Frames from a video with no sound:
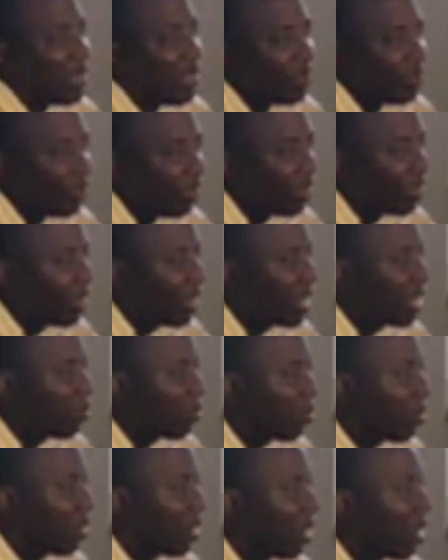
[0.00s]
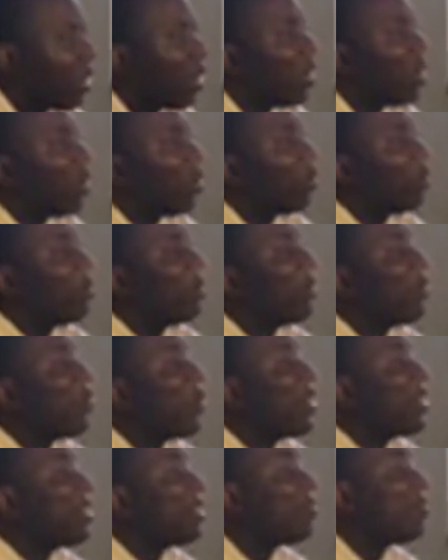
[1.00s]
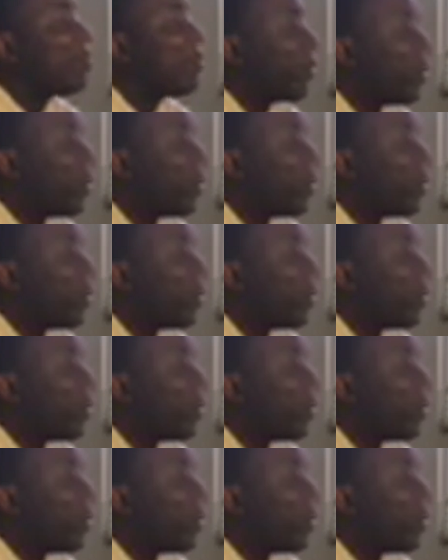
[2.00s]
the Nigerian diaspora. We've been raising